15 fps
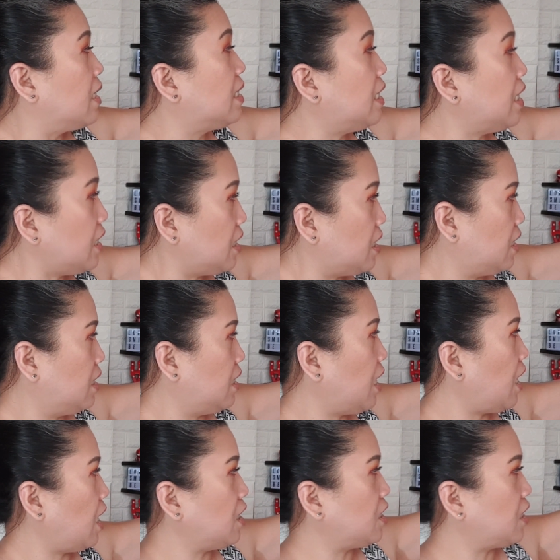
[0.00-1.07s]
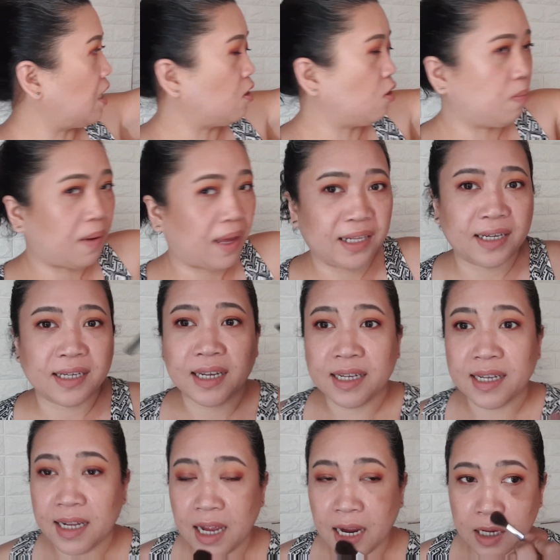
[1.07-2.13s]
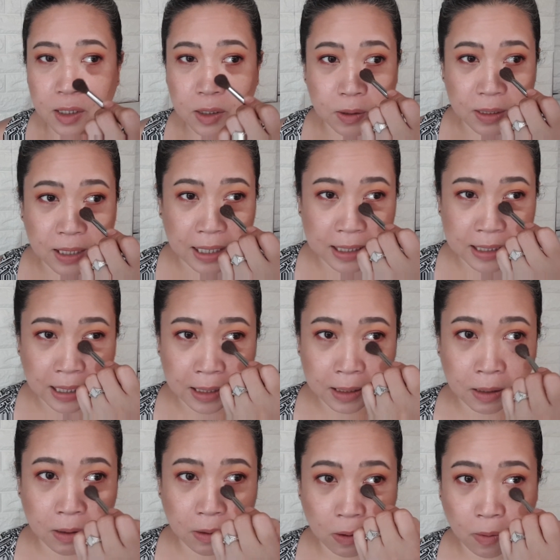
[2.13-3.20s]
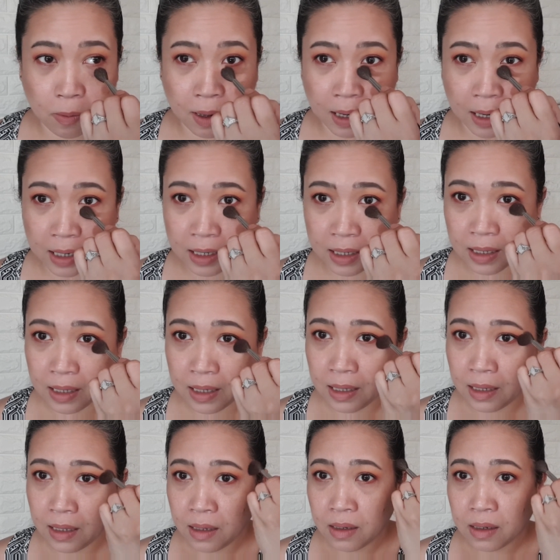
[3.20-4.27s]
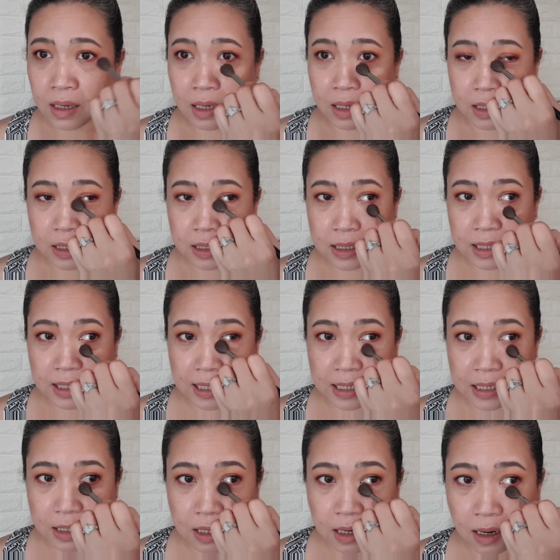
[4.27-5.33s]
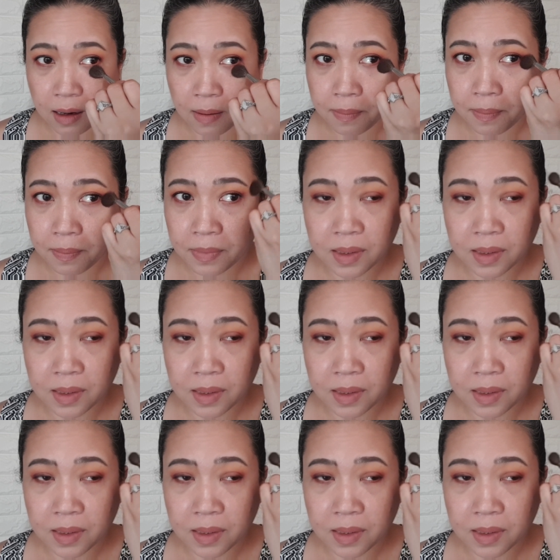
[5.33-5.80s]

this eyeshadow palette, and I like to do this. I don't know why. Okay, just clean it up.